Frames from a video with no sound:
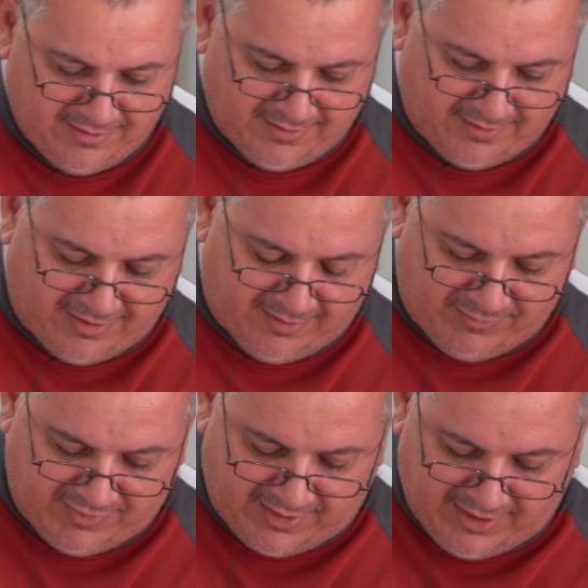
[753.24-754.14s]
Got some
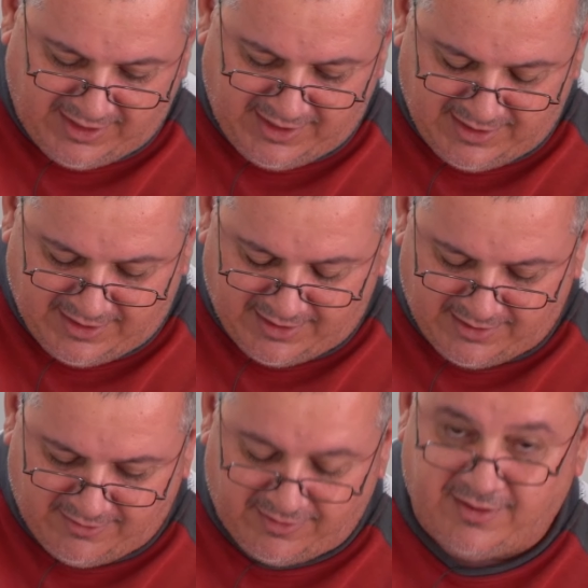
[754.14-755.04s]
zucchini,
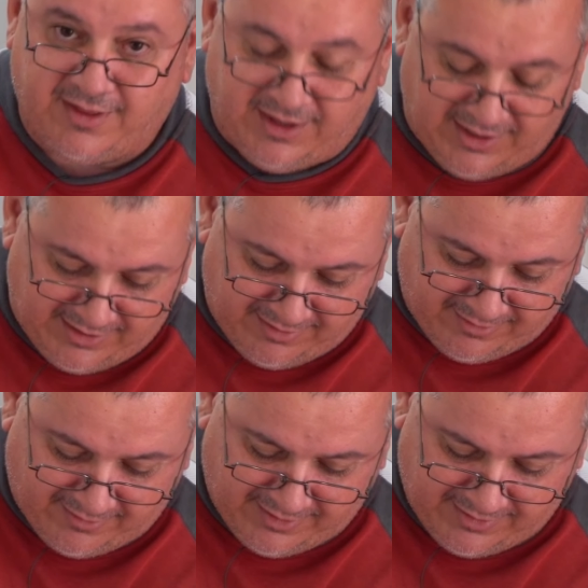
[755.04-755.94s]
not zucchini,
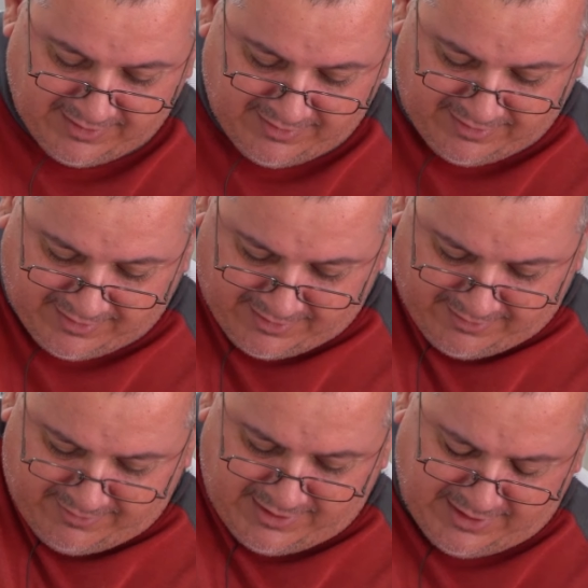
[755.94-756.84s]
sorry, these
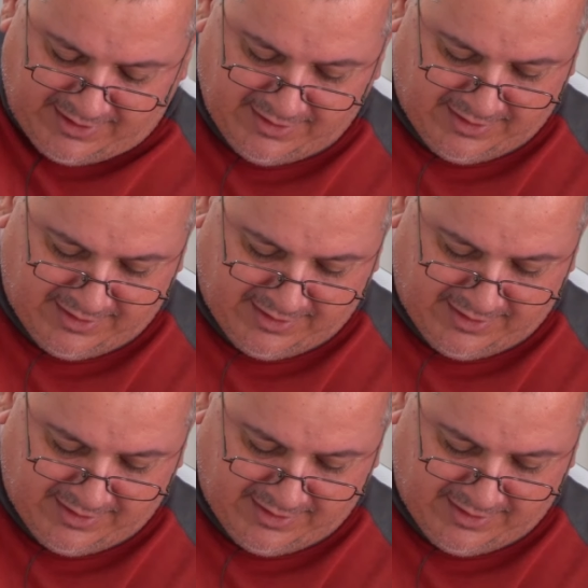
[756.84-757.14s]
are